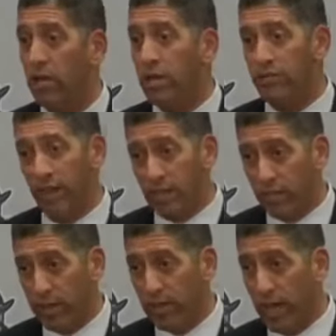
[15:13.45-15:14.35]
you've got to
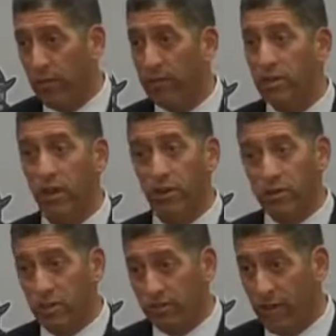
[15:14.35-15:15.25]
spend time with the
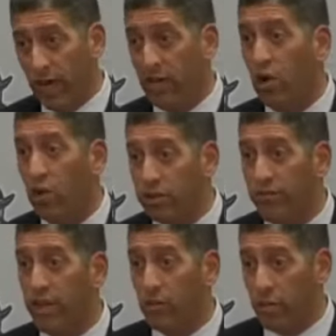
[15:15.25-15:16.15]
donors, you've got to
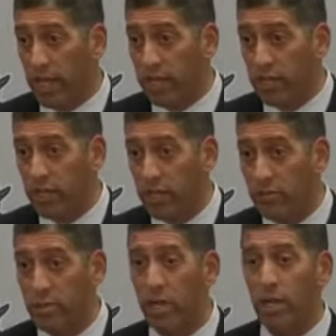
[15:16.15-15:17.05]
cultivate
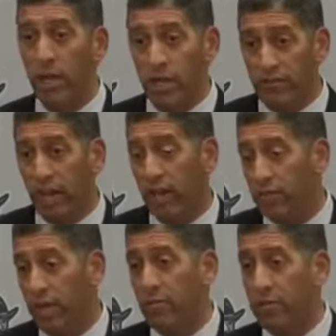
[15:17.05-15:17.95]
relationships, and you've got to
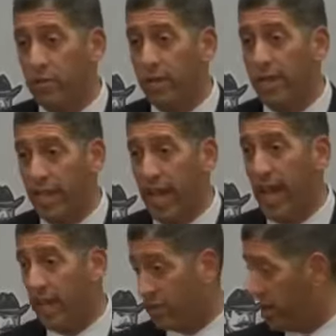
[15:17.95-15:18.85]
be able to make the
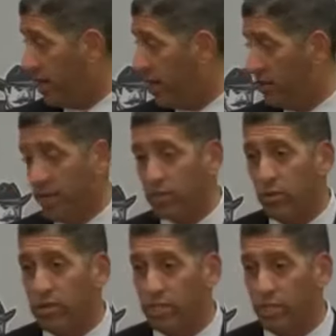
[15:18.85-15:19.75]
ask. And I know that's
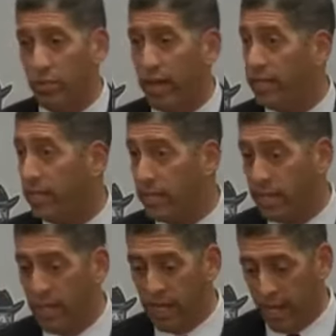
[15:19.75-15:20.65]
what's expected, and,
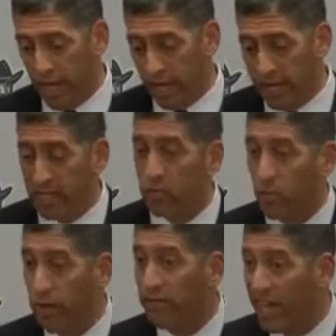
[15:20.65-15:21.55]
and that's
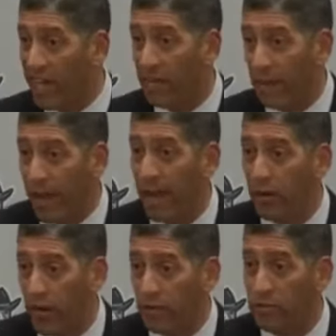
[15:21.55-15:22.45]
what I've done in my
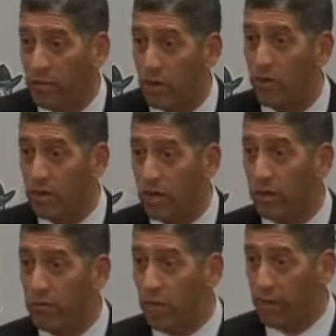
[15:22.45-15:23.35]
background. So, you
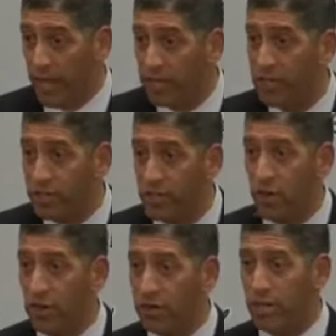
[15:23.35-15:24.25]
know, I'm anxious to
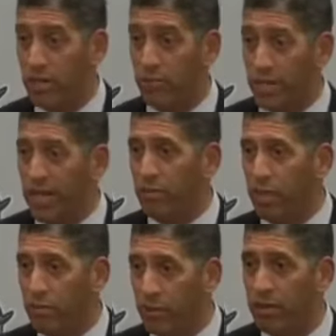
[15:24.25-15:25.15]
start uh, meeting
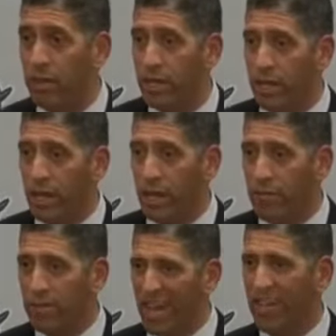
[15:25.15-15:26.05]
people, uh,
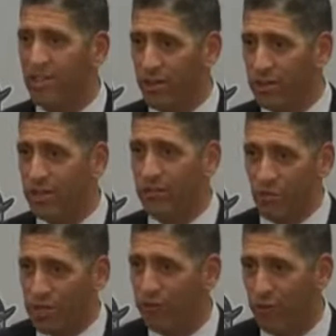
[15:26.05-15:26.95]
not necessarily
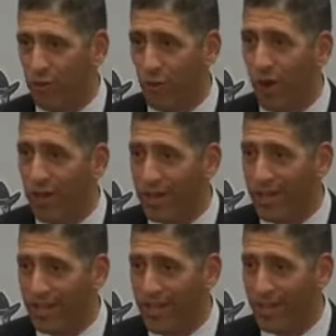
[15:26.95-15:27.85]
reaching for their wallet
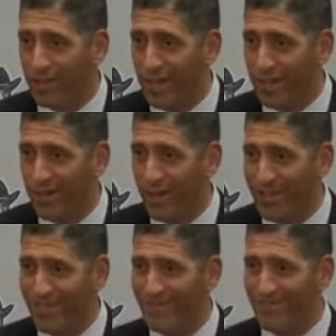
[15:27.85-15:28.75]
at the outset. Okay.
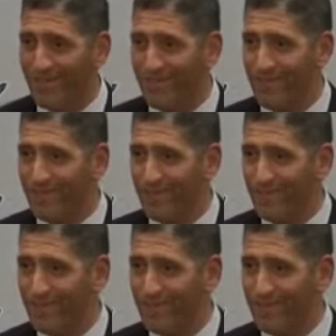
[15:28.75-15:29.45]
Jason?